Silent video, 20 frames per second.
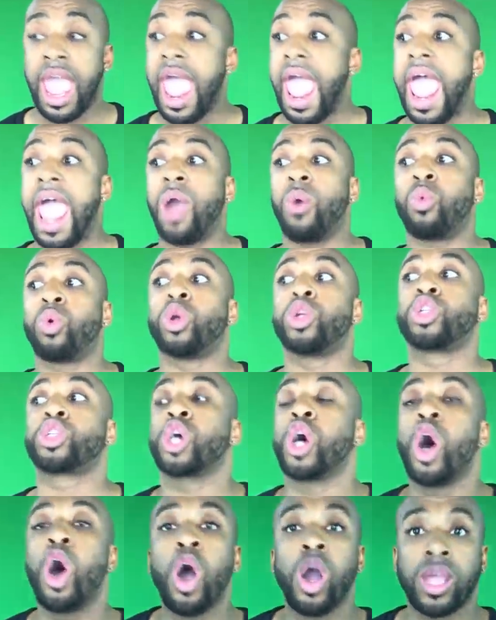and we're
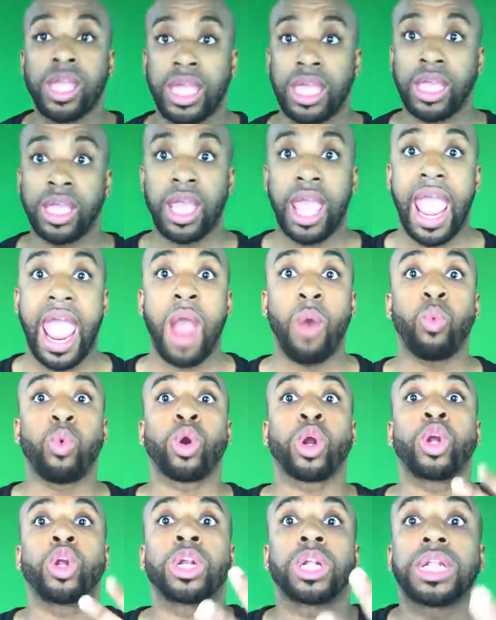talking and we're
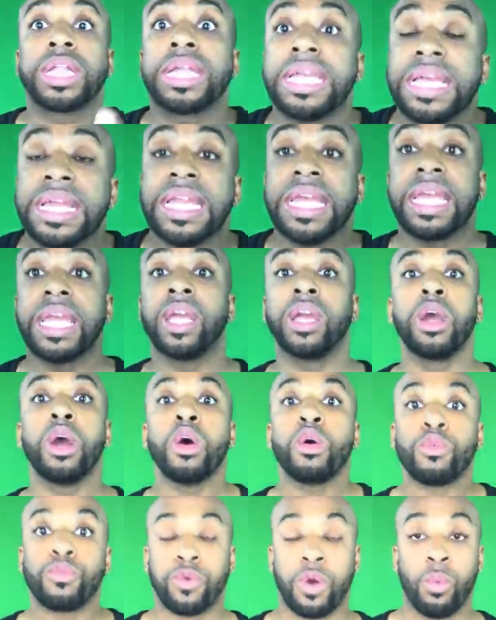gleaning
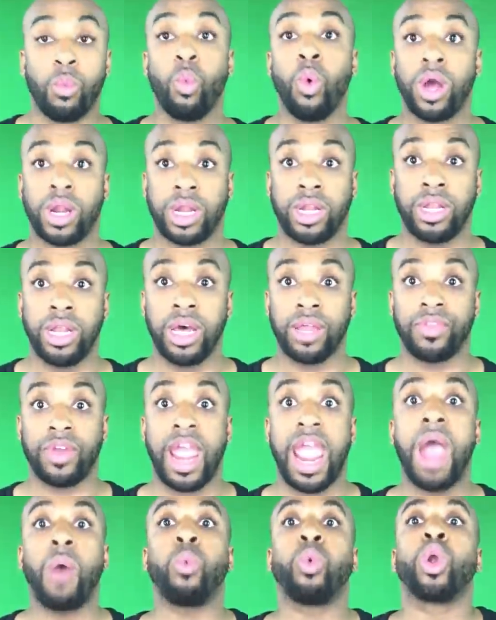from one another
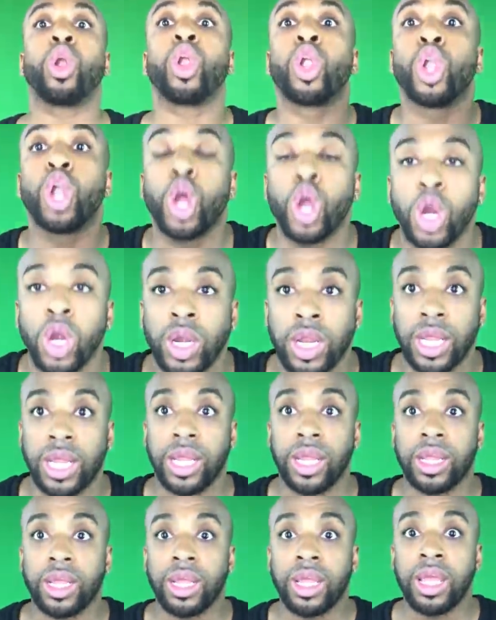and we're learning
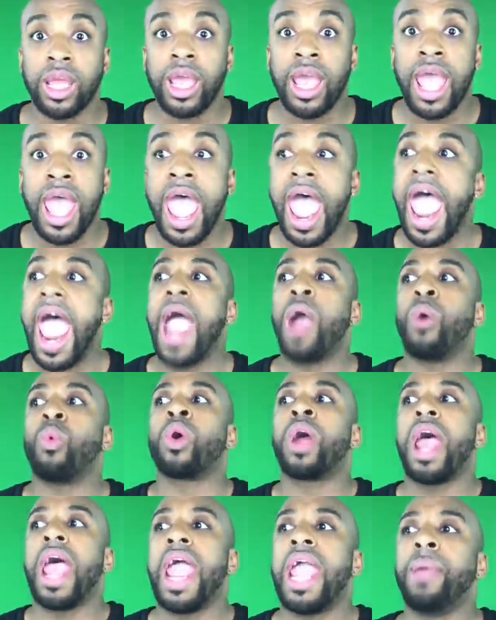and
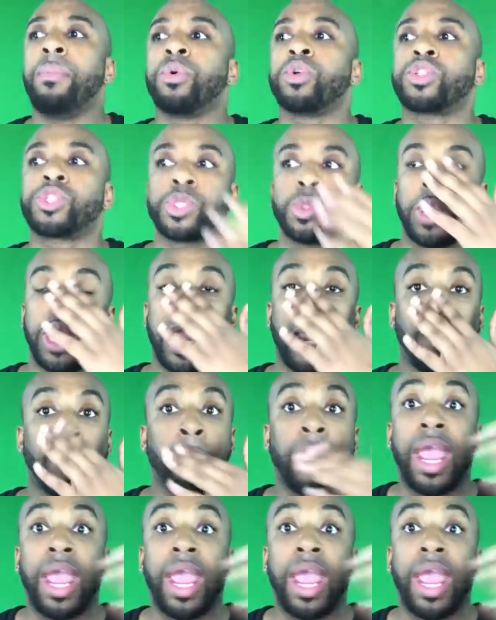we're able to in,